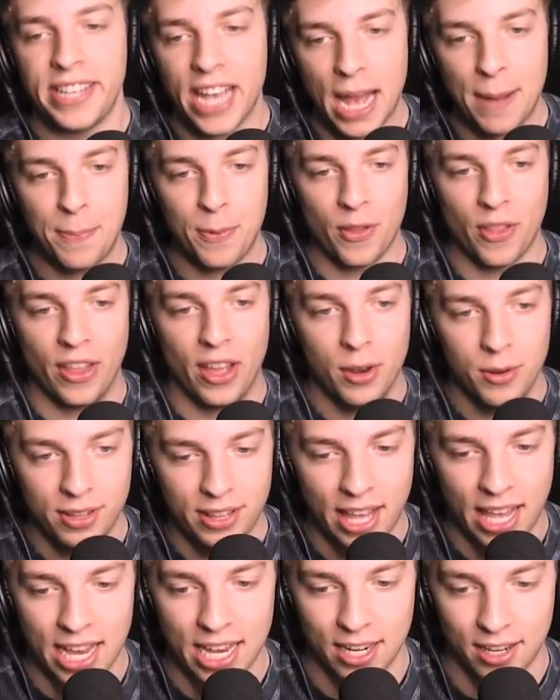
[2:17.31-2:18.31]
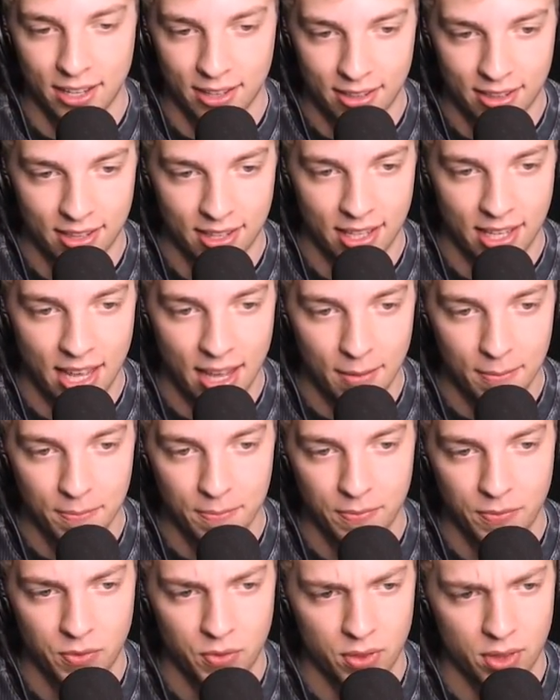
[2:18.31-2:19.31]
Dab on those really? haters. Yep.
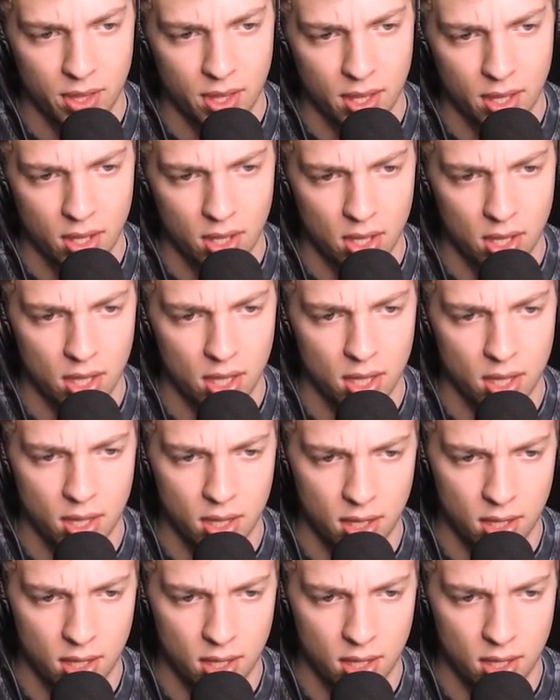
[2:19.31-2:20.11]
Okay,